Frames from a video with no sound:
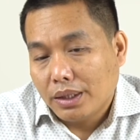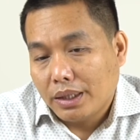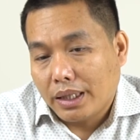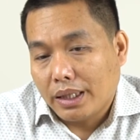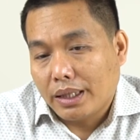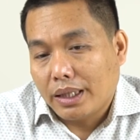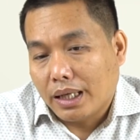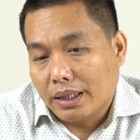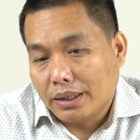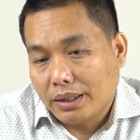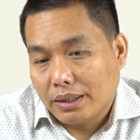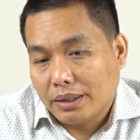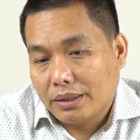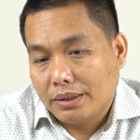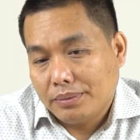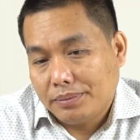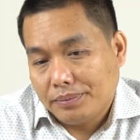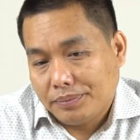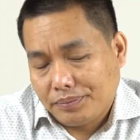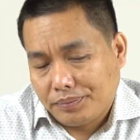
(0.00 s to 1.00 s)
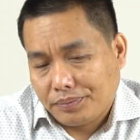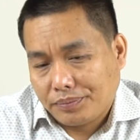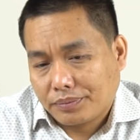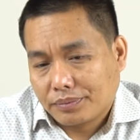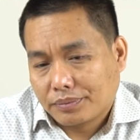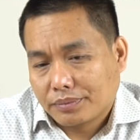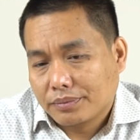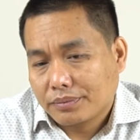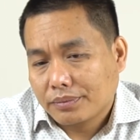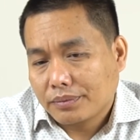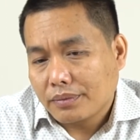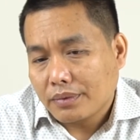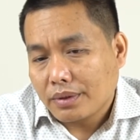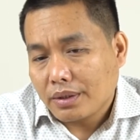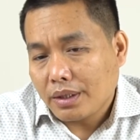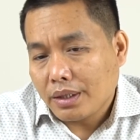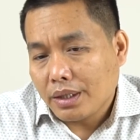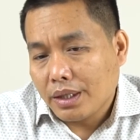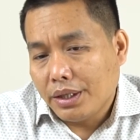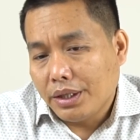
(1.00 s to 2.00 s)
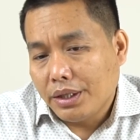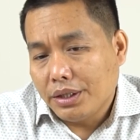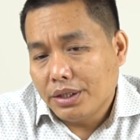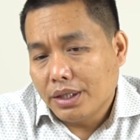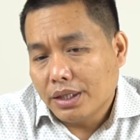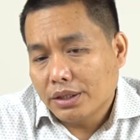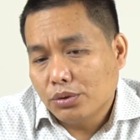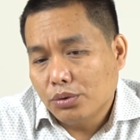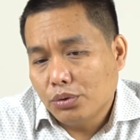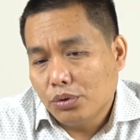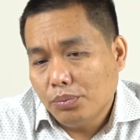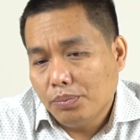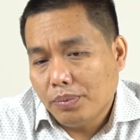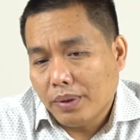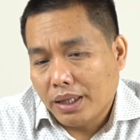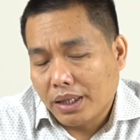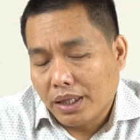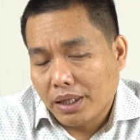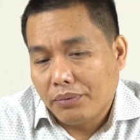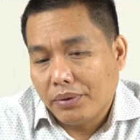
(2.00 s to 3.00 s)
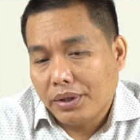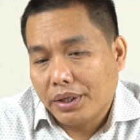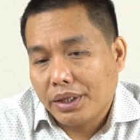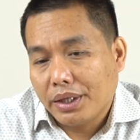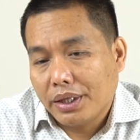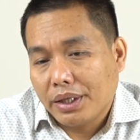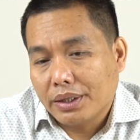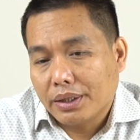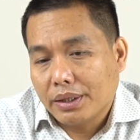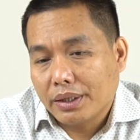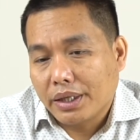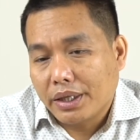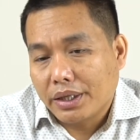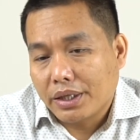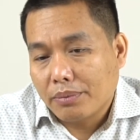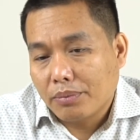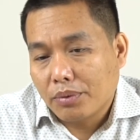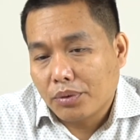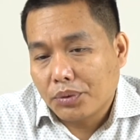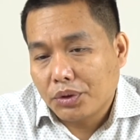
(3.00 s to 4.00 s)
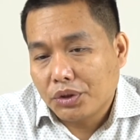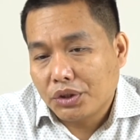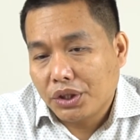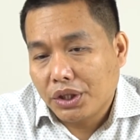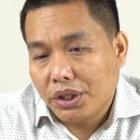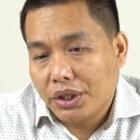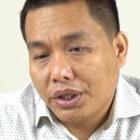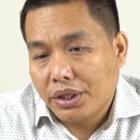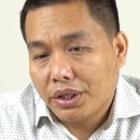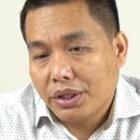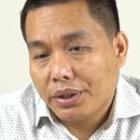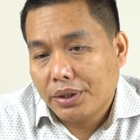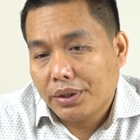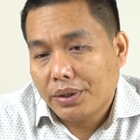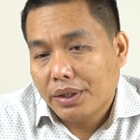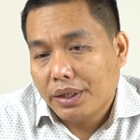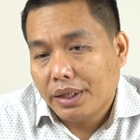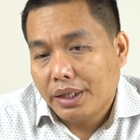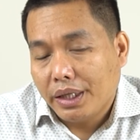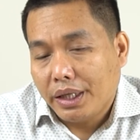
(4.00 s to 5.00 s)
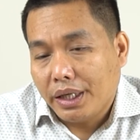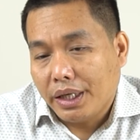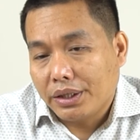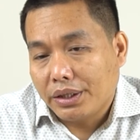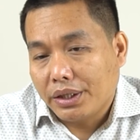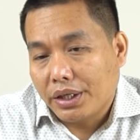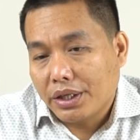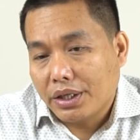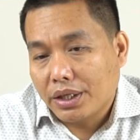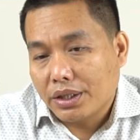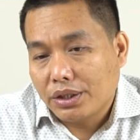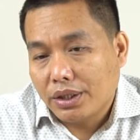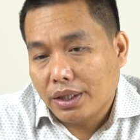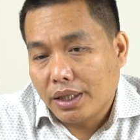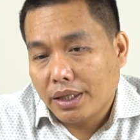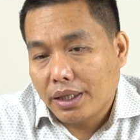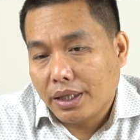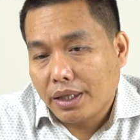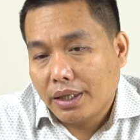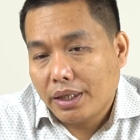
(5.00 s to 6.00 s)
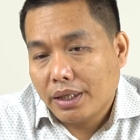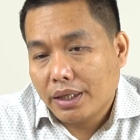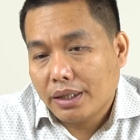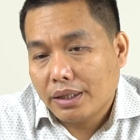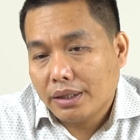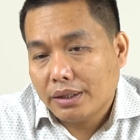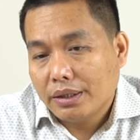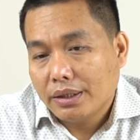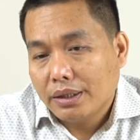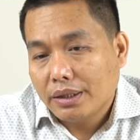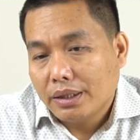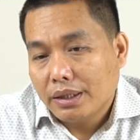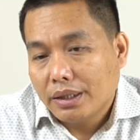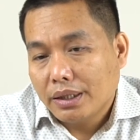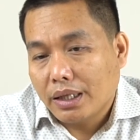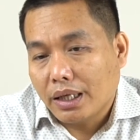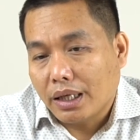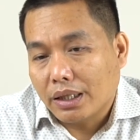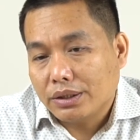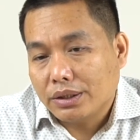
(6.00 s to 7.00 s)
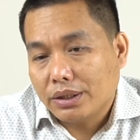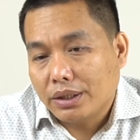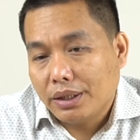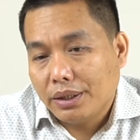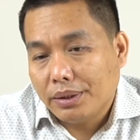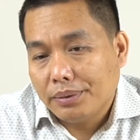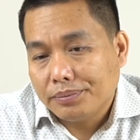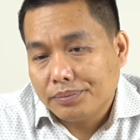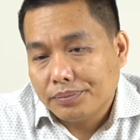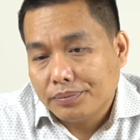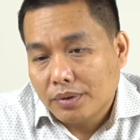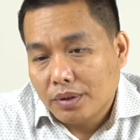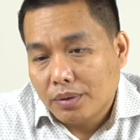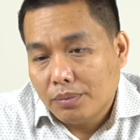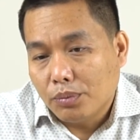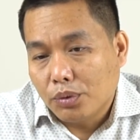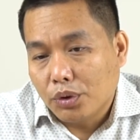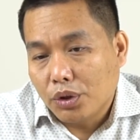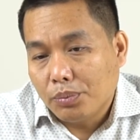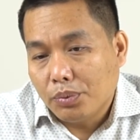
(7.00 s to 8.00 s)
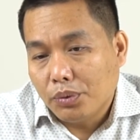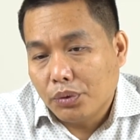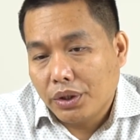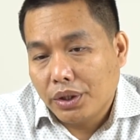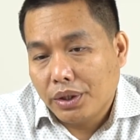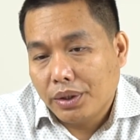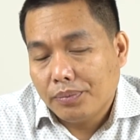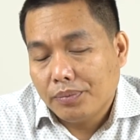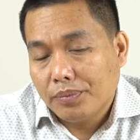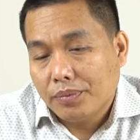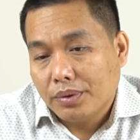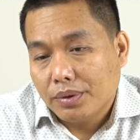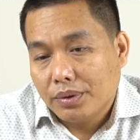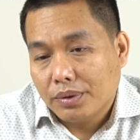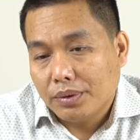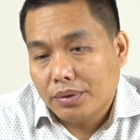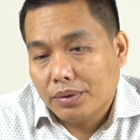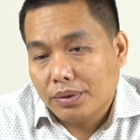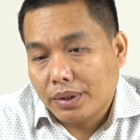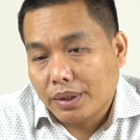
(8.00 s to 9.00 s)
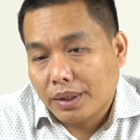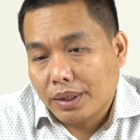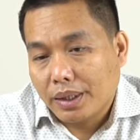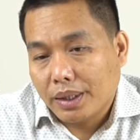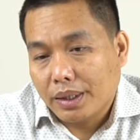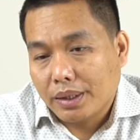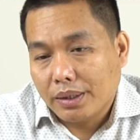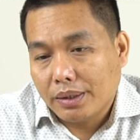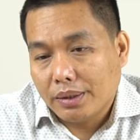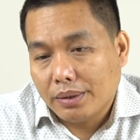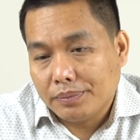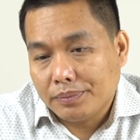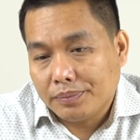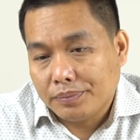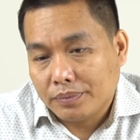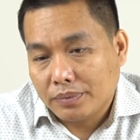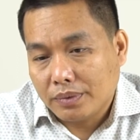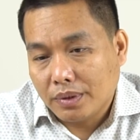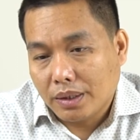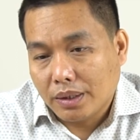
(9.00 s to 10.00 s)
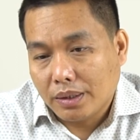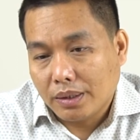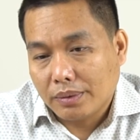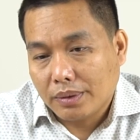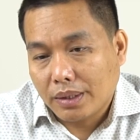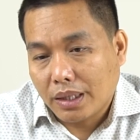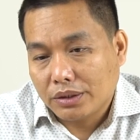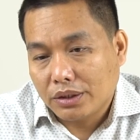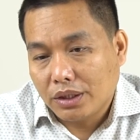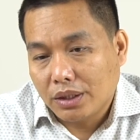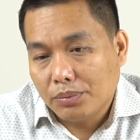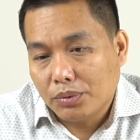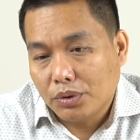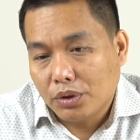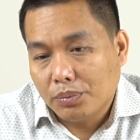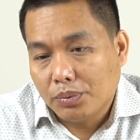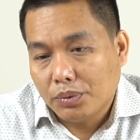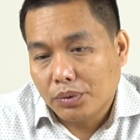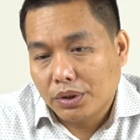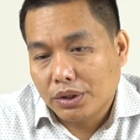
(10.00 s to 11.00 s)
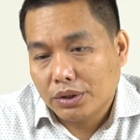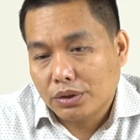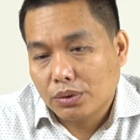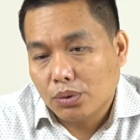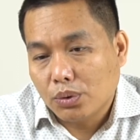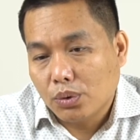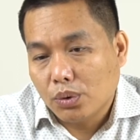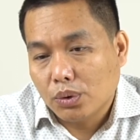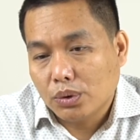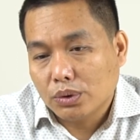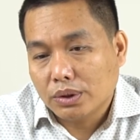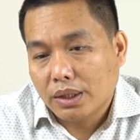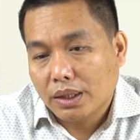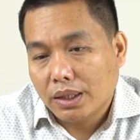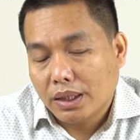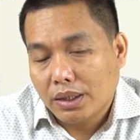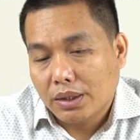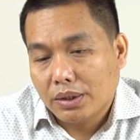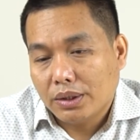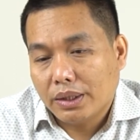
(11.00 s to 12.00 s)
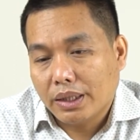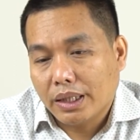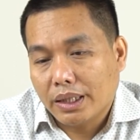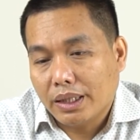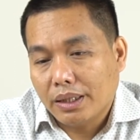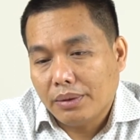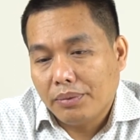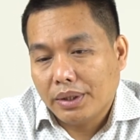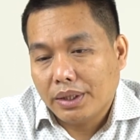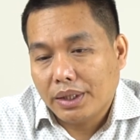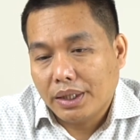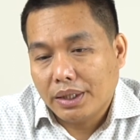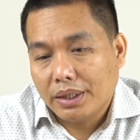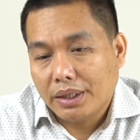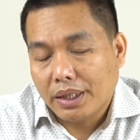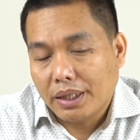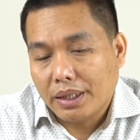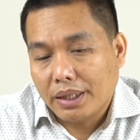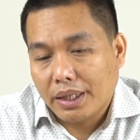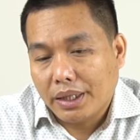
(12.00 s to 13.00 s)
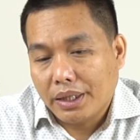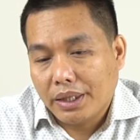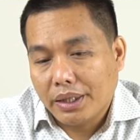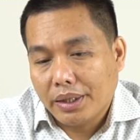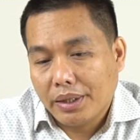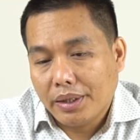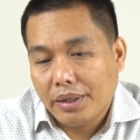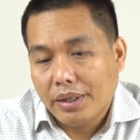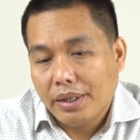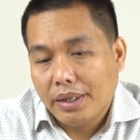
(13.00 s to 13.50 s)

and other indigenous group are living in the greater Mymensingh area. In greater Sylhet area, Khashi, Manipuri, Khashi, Manipuri, Skols, they are living in that area.